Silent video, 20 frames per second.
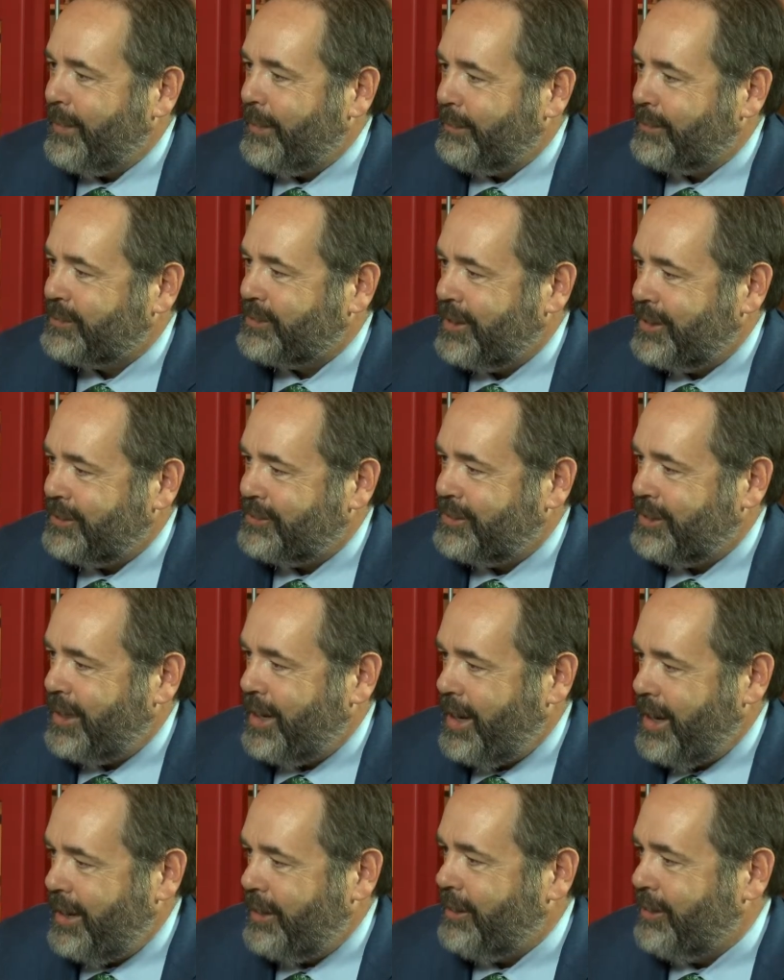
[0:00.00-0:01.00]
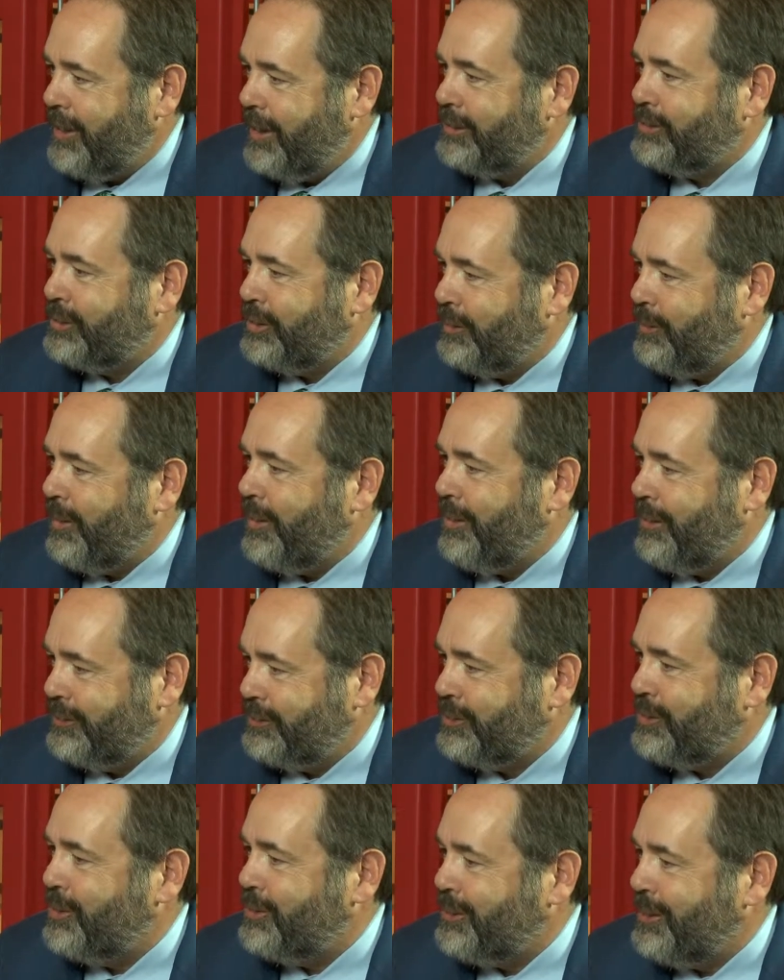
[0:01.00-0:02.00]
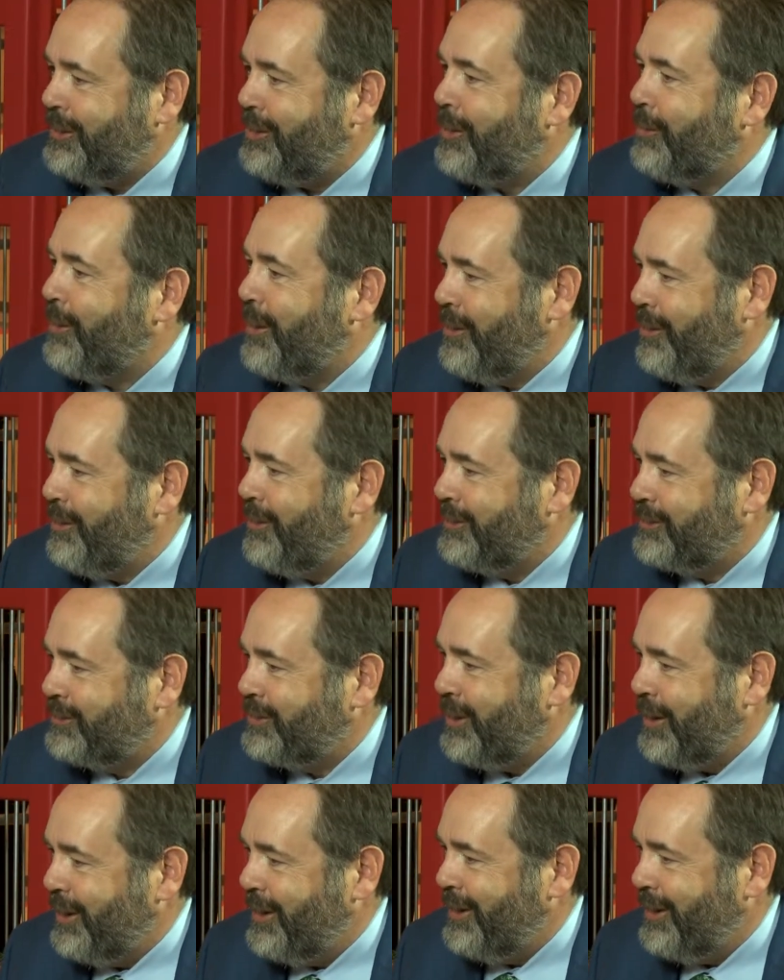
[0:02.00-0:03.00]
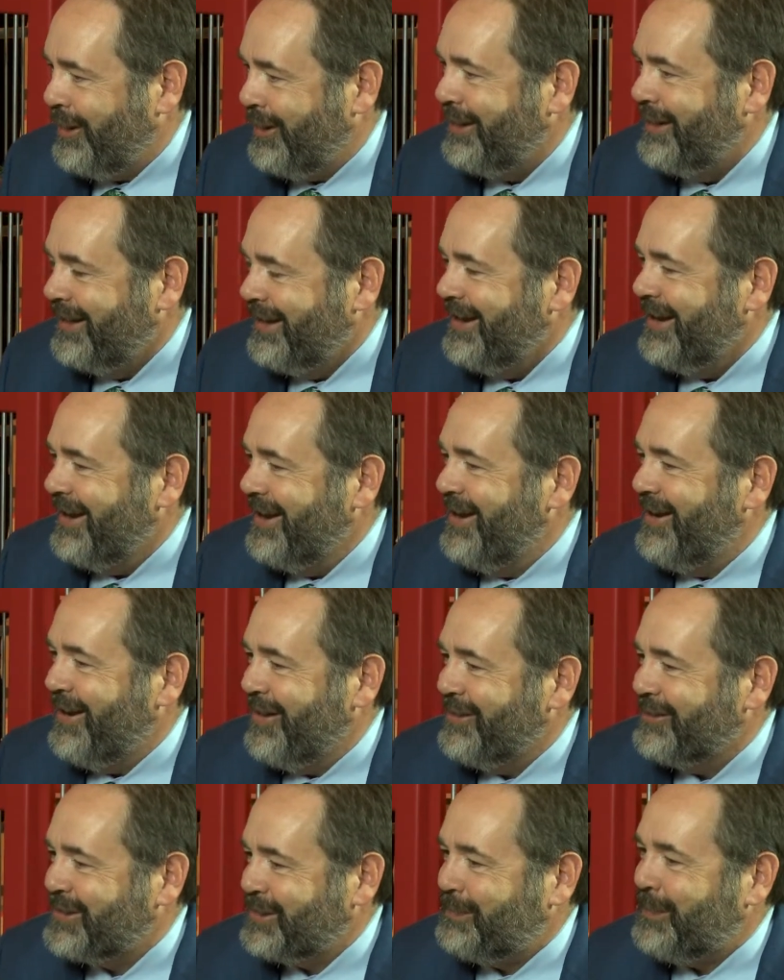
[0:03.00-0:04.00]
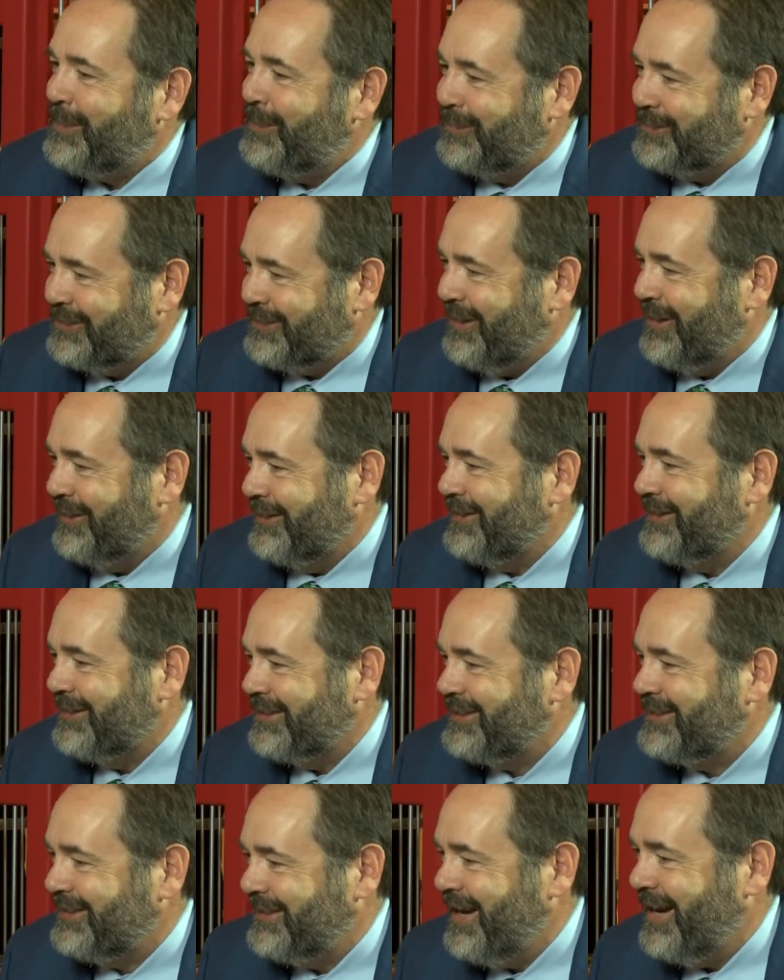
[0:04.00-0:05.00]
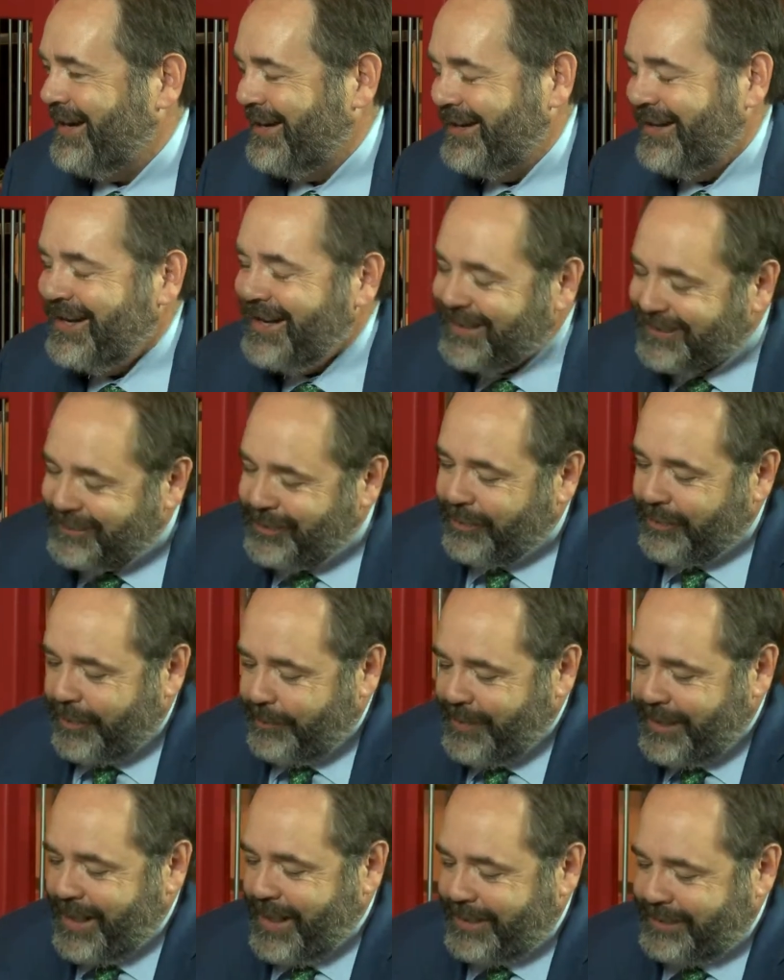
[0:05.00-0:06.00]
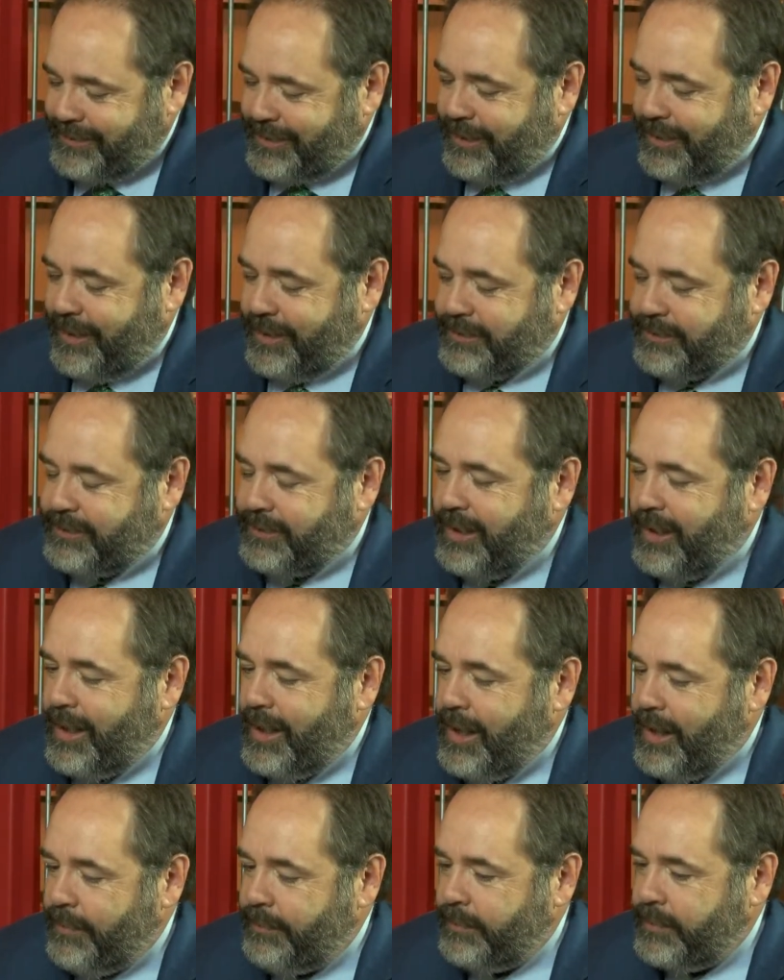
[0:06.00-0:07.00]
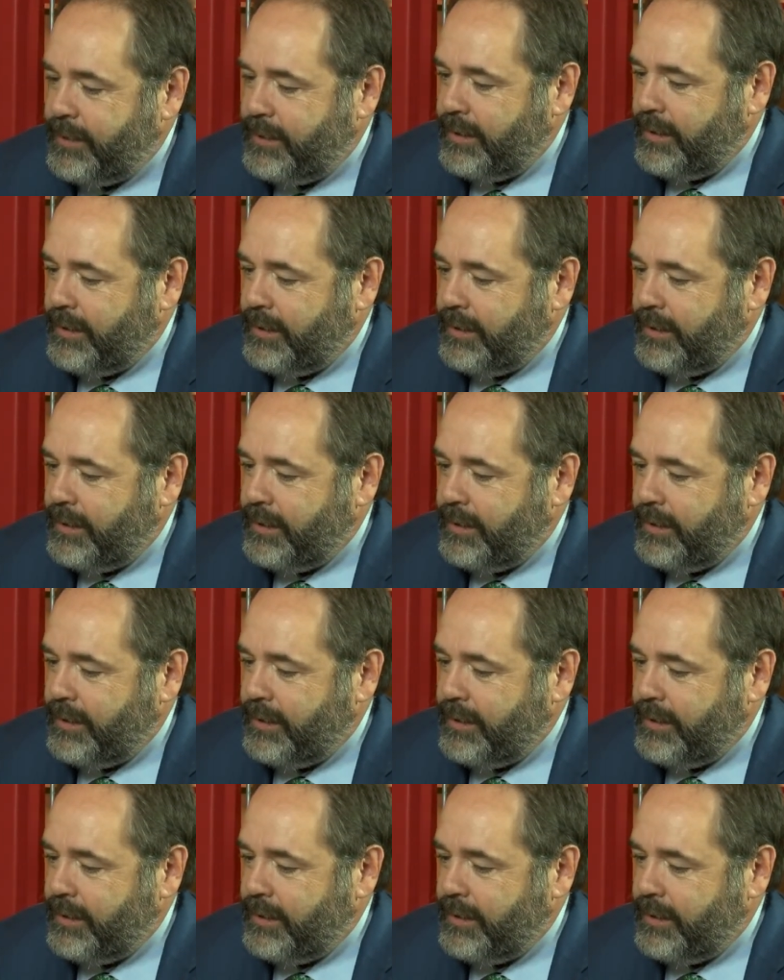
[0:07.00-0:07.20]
people say the CIA, you're not sure where it's cooking or whether it's spoof. So let me ask you this. Was